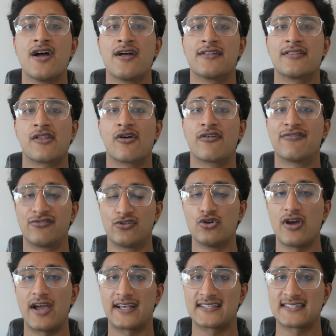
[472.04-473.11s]
there are a few
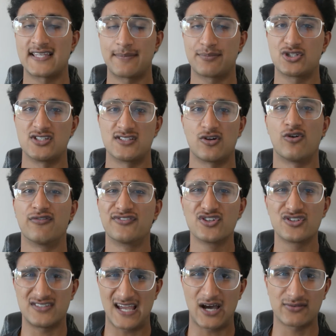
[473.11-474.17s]
exceptions or a few
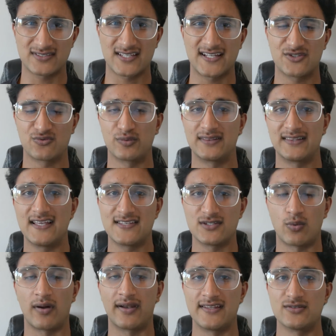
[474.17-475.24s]
downsides with this
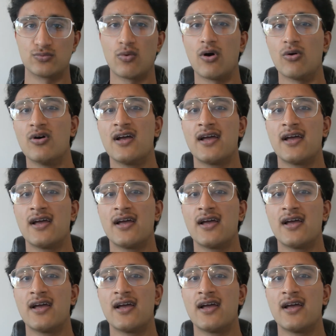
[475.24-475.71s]
one as well.